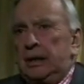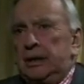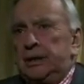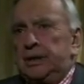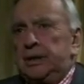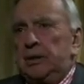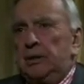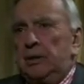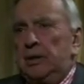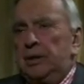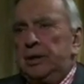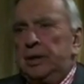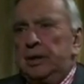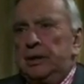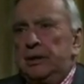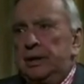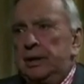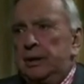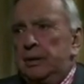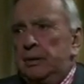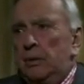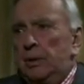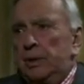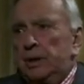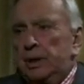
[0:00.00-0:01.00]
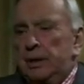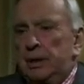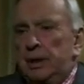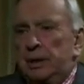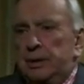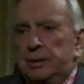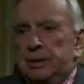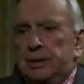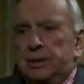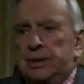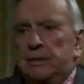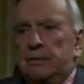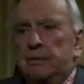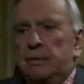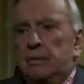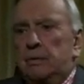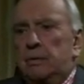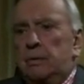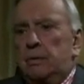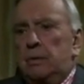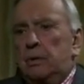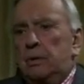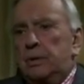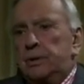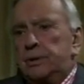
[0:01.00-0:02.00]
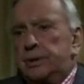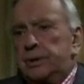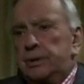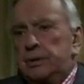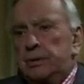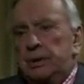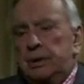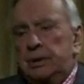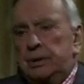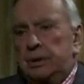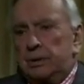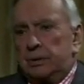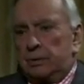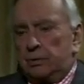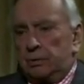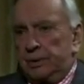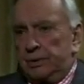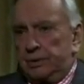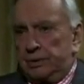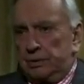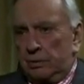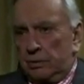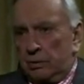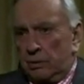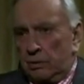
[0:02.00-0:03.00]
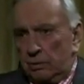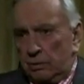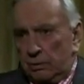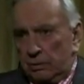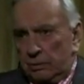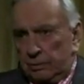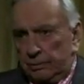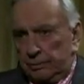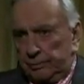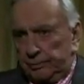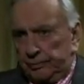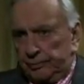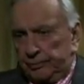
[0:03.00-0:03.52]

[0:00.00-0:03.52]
Tilden didn't want another civil war, so he just withdrew.